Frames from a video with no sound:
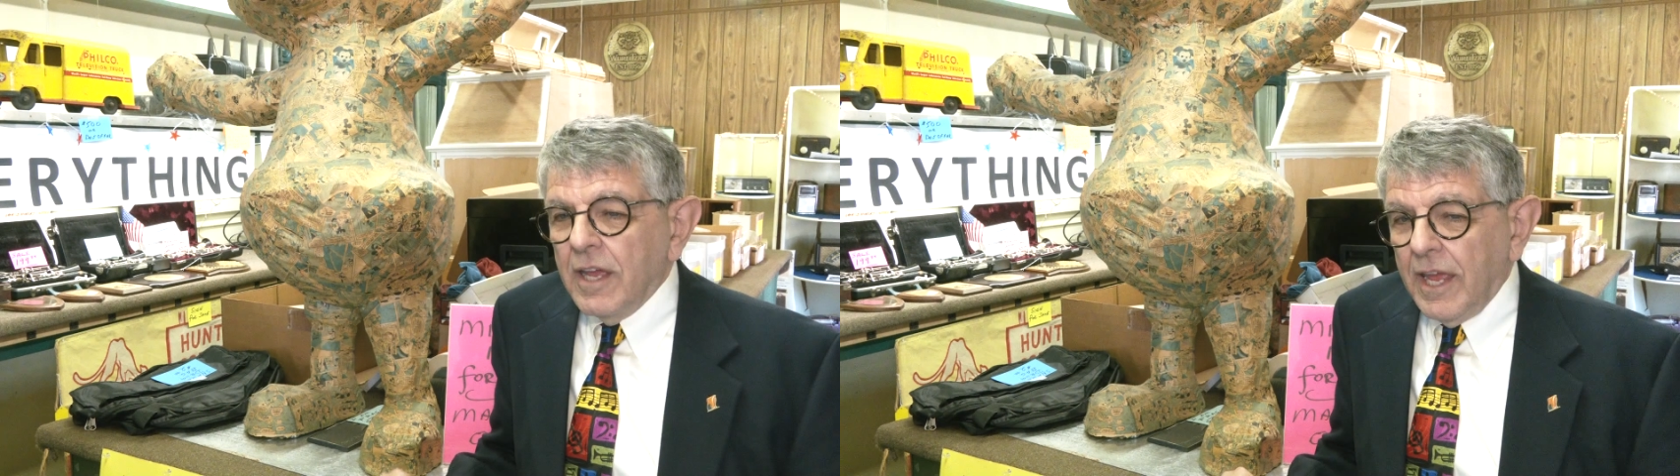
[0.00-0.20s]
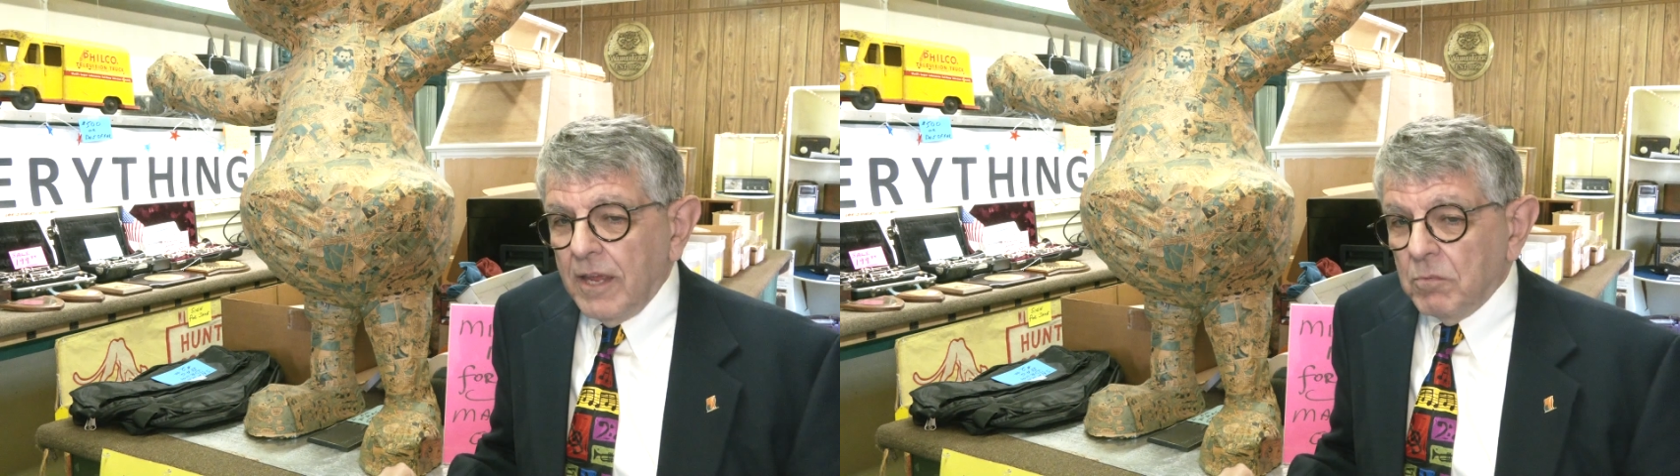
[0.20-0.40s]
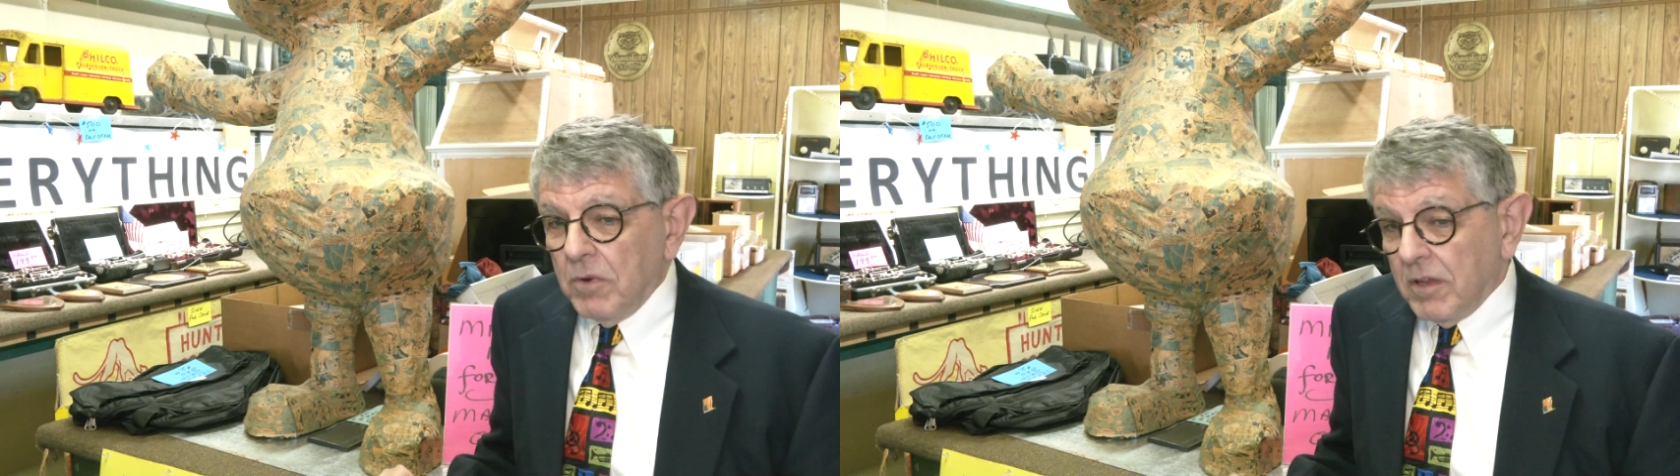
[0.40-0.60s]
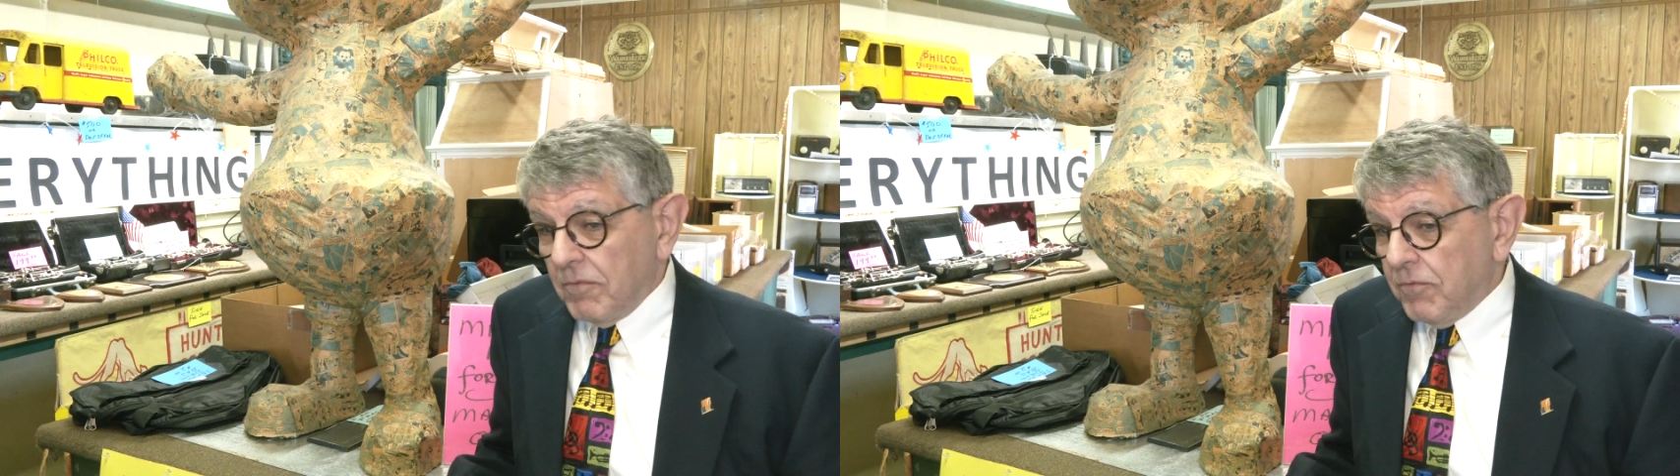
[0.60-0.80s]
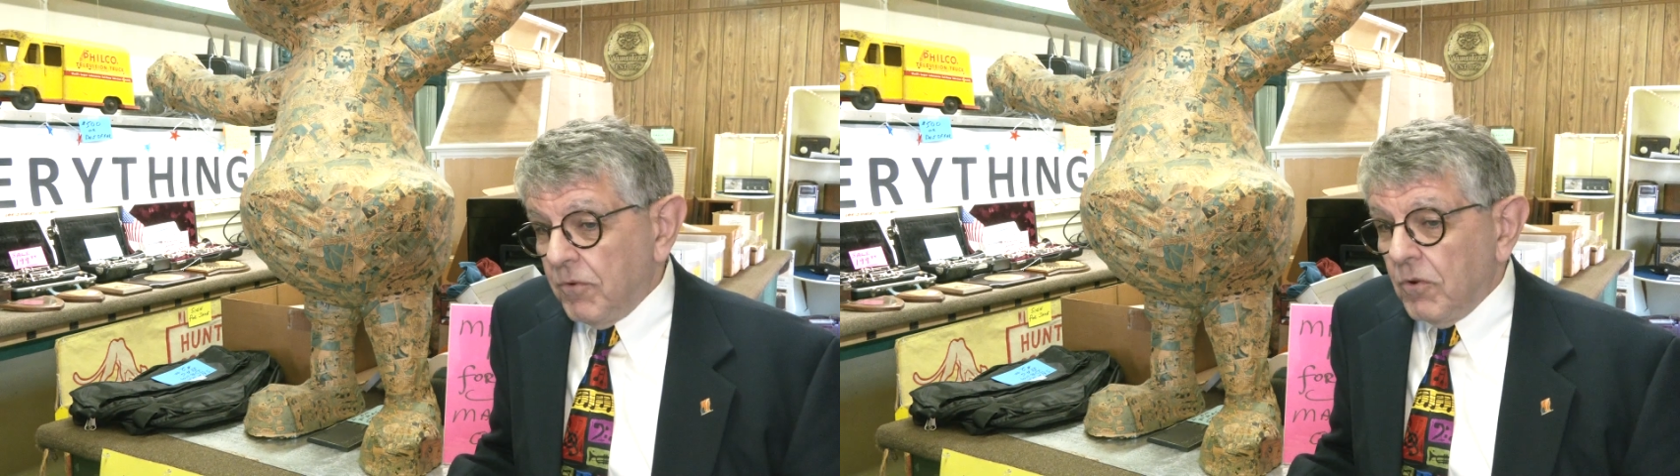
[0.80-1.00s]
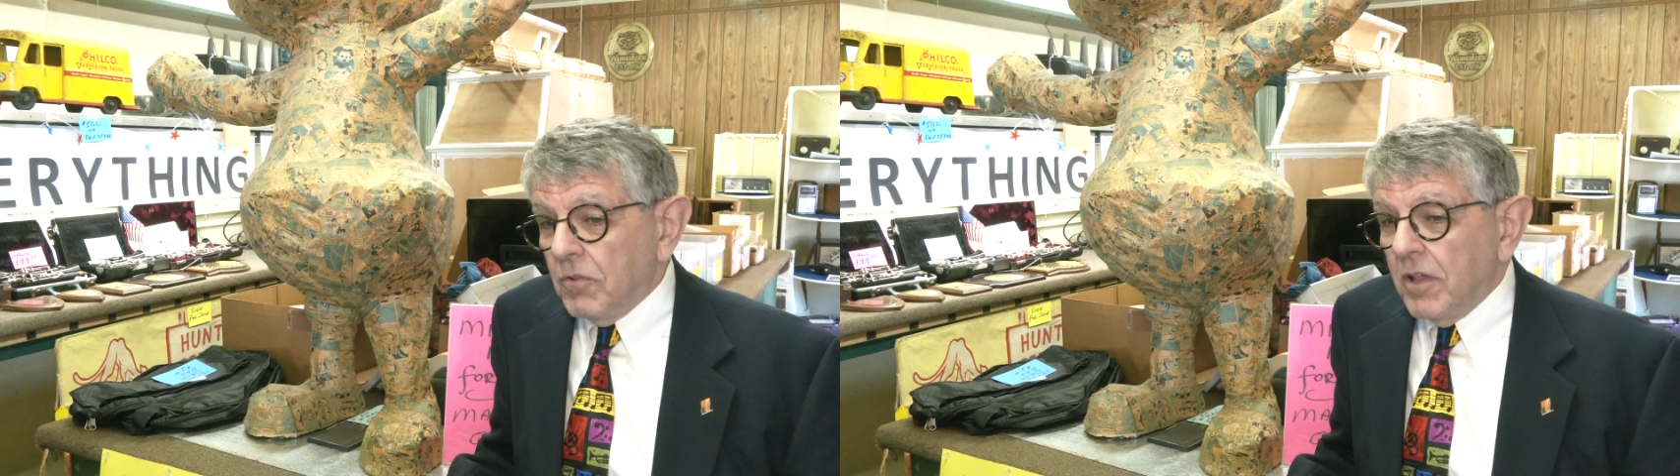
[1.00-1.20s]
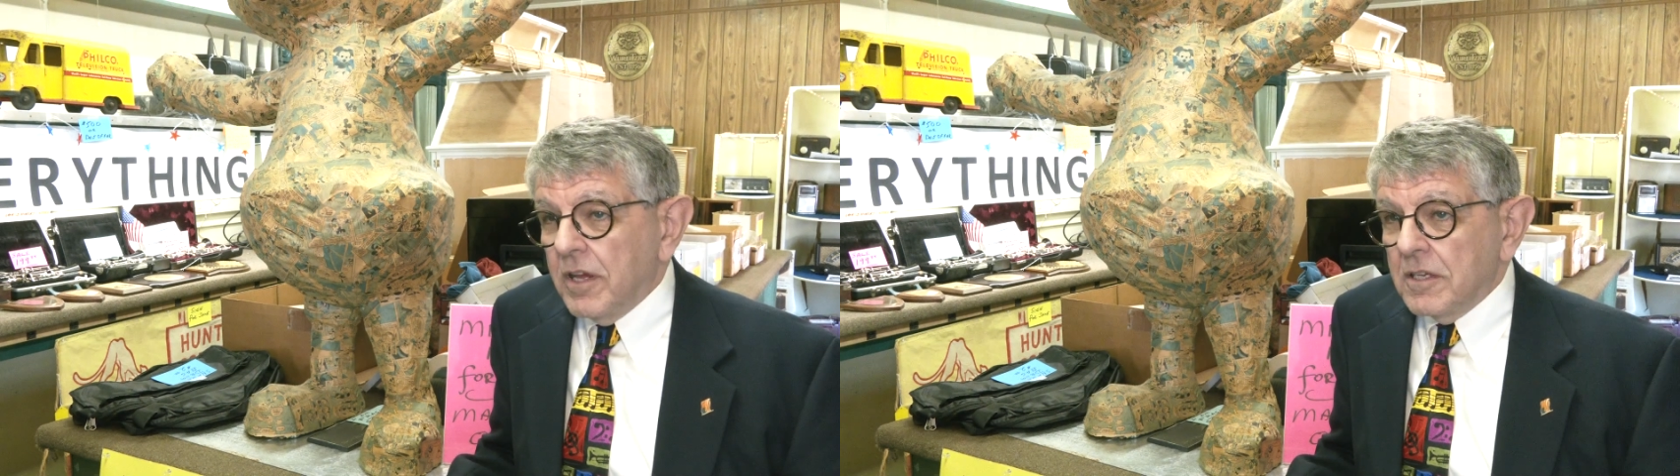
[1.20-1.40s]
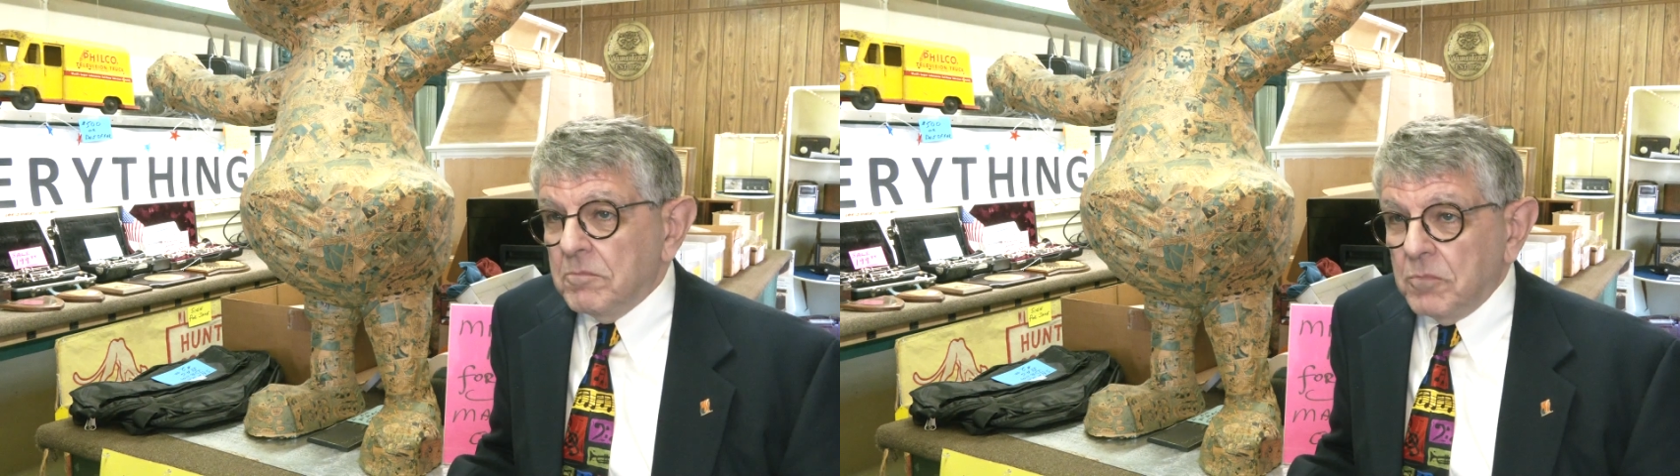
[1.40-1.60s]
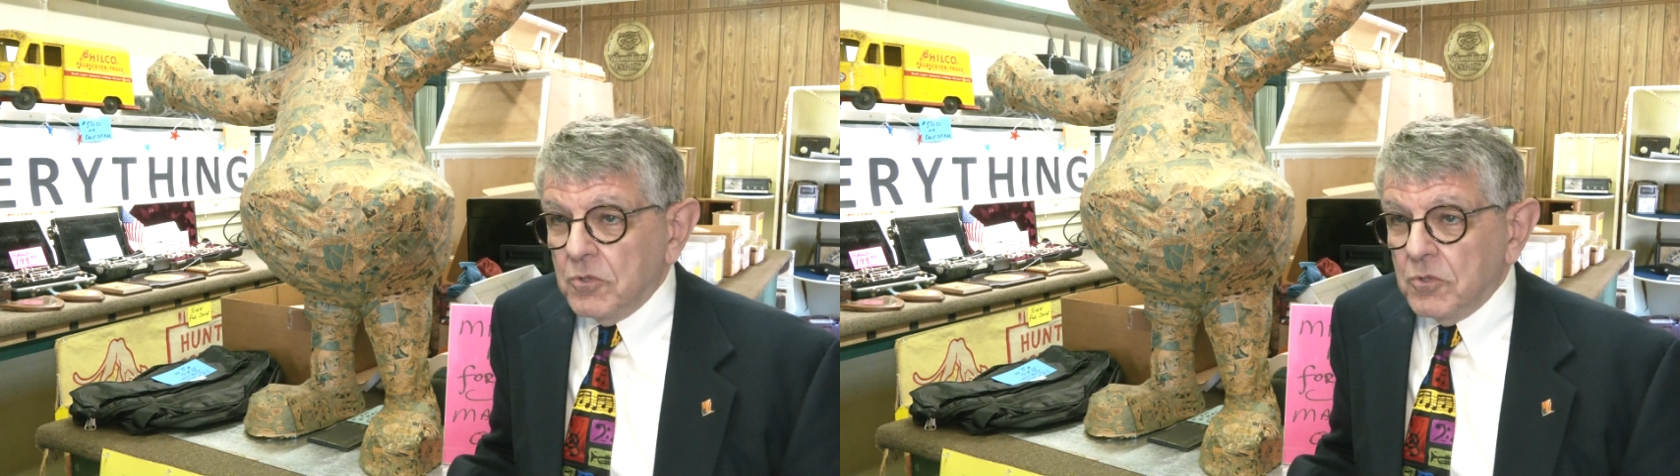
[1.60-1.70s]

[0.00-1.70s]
and went full line